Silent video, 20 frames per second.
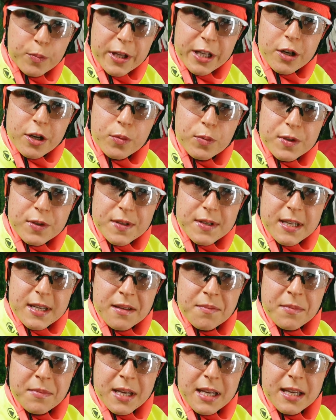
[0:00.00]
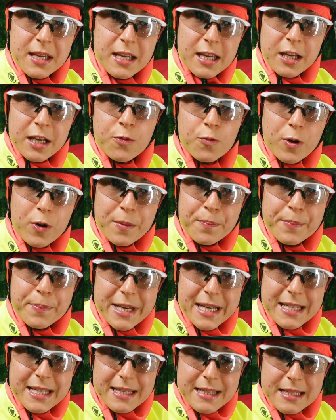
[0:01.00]
that you will see me in one
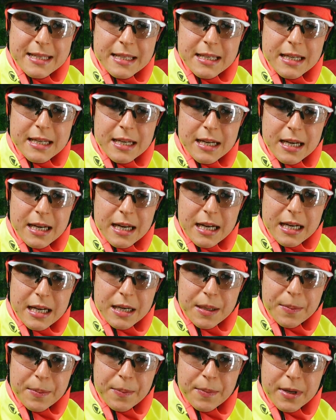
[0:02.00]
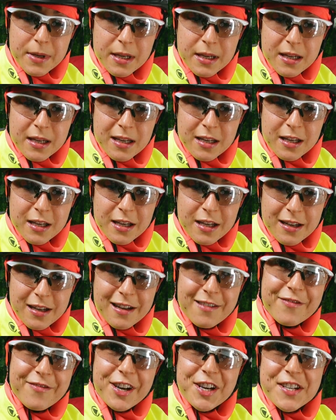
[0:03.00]
piece.
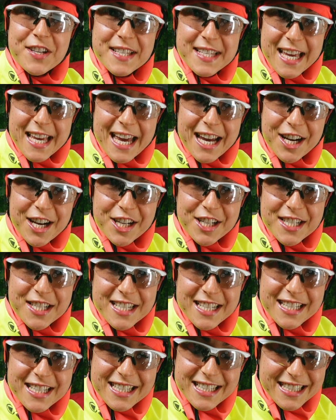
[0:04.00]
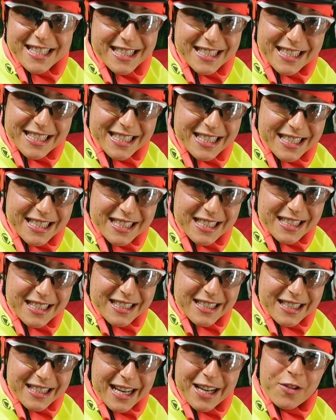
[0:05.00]
I'm very scared.
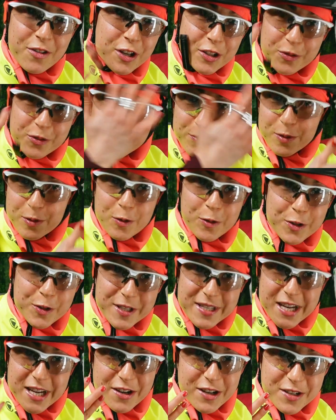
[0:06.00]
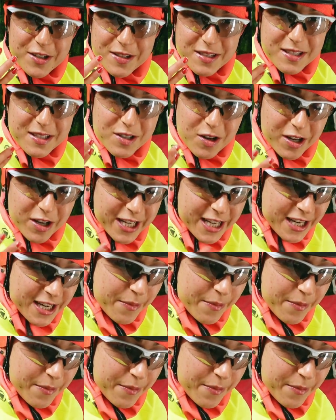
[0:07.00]
I know I don't look serious to talking